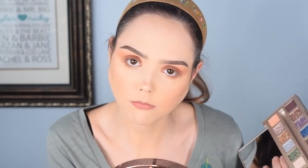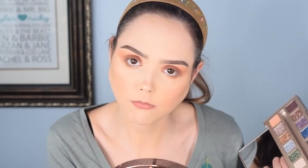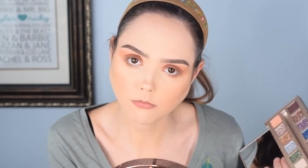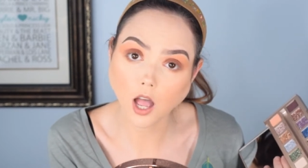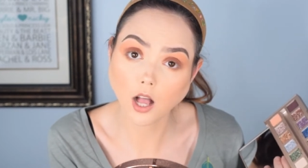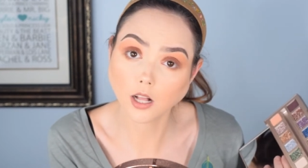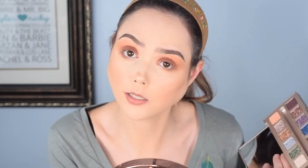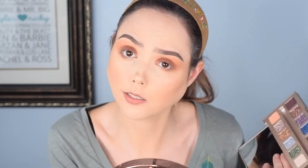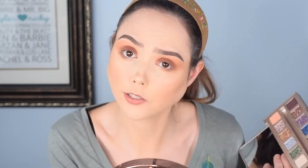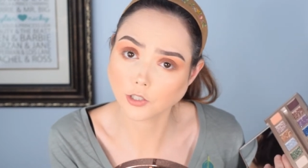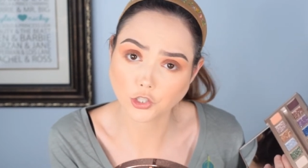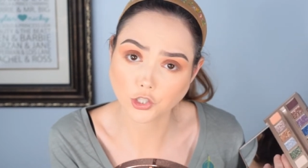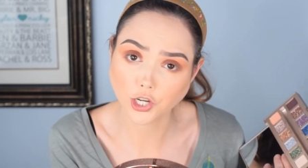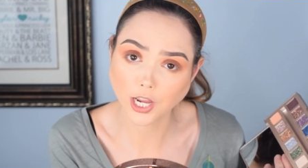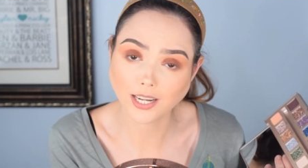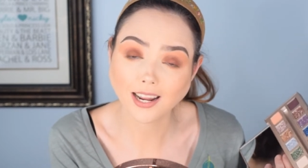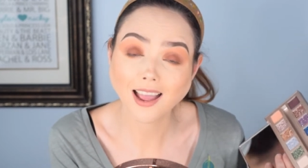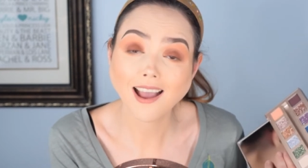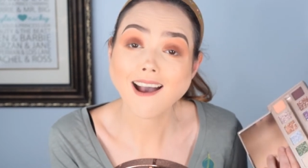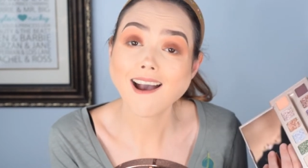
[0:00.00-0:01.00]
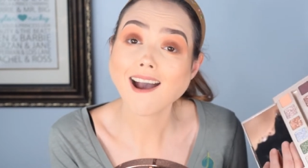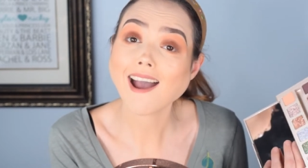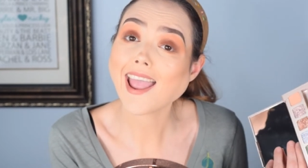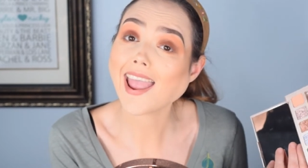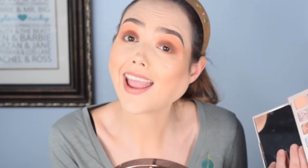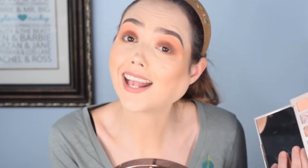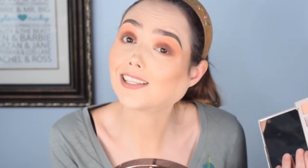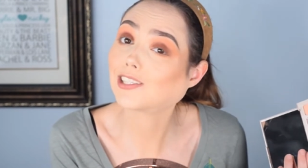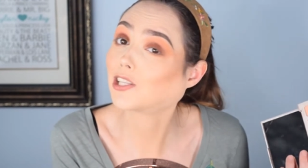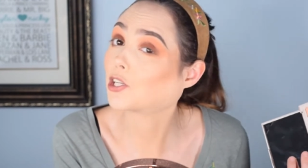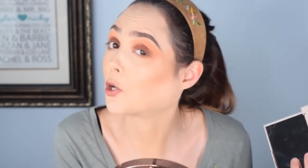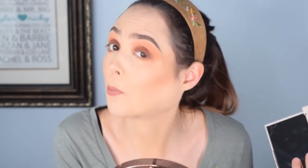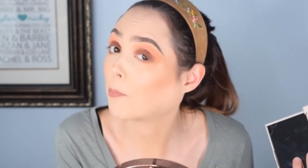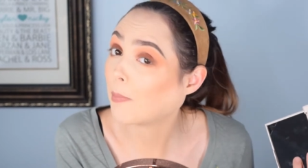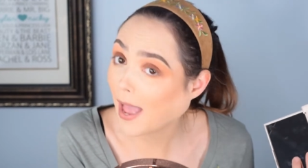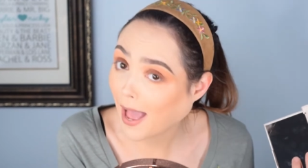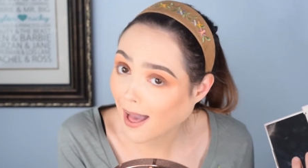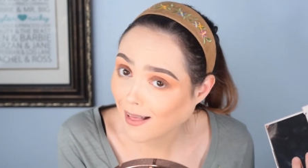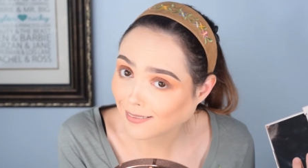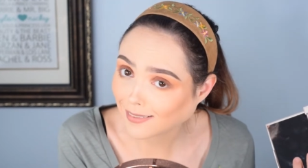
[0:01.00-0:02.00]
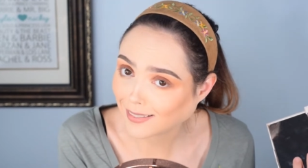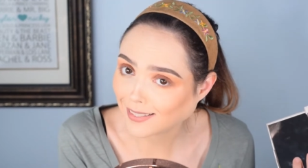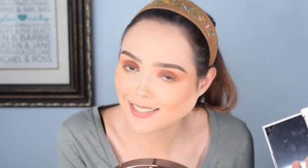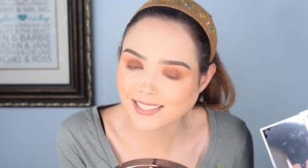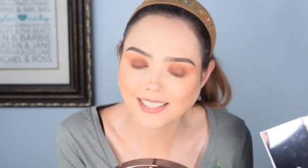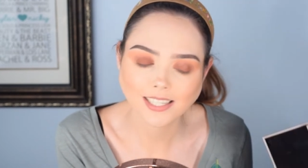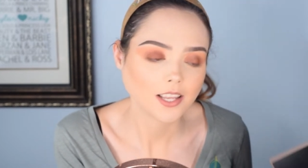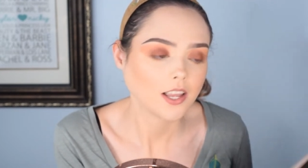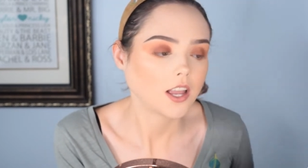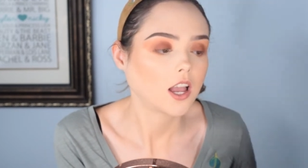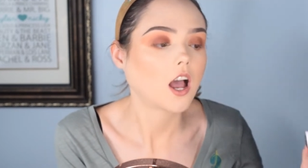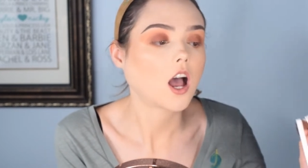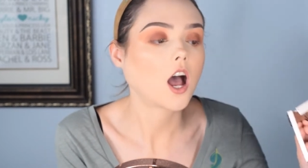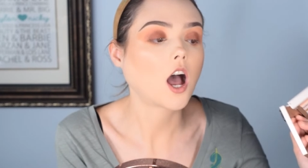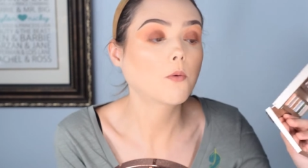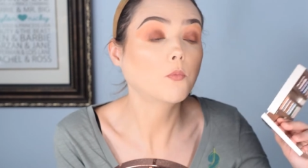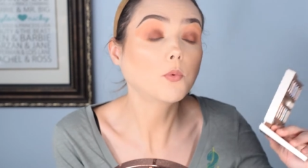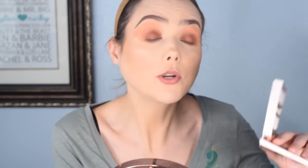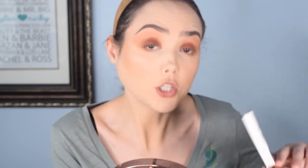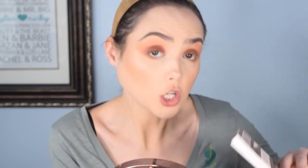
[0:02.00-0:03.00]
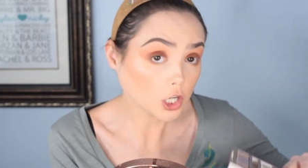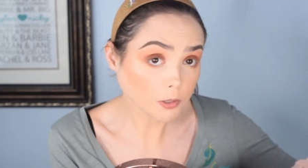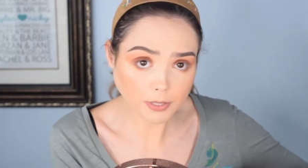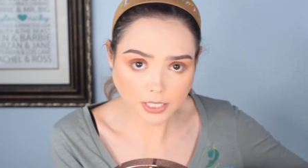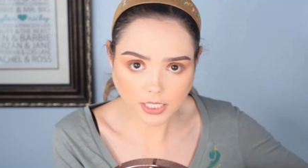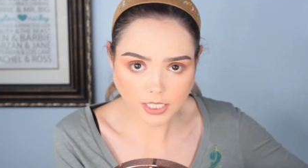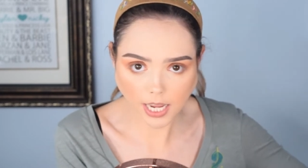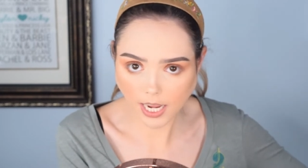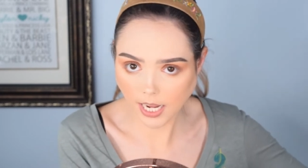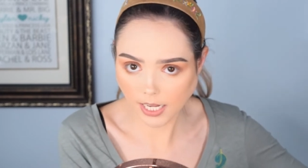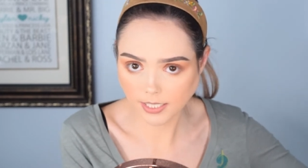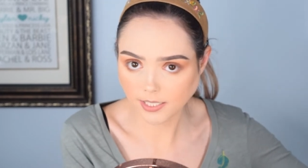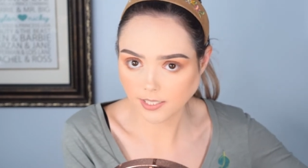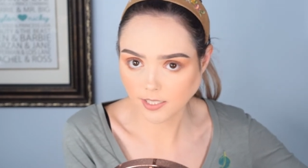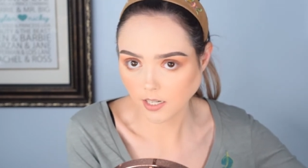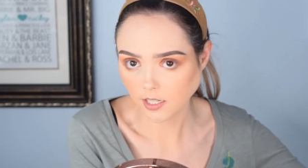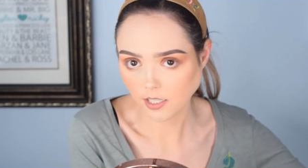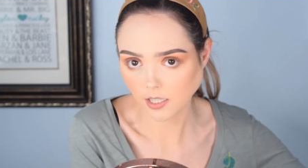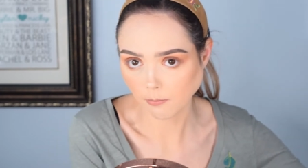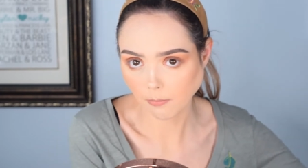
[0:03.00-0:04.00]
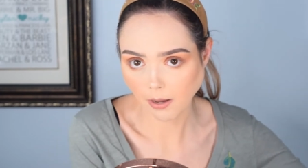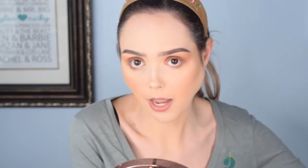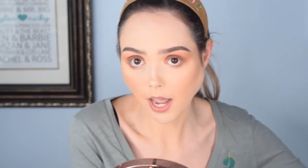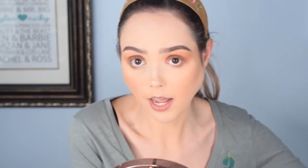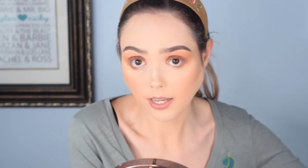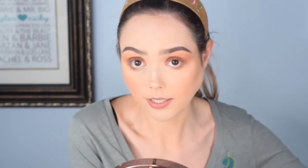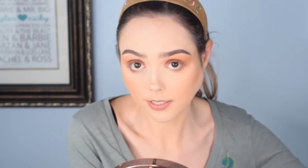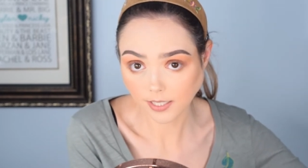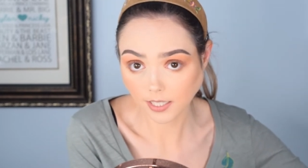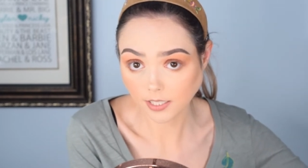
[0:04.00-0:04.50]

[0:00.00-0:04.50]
a glitter shade, a glitter palette, um, which Urban Decay has done in the past.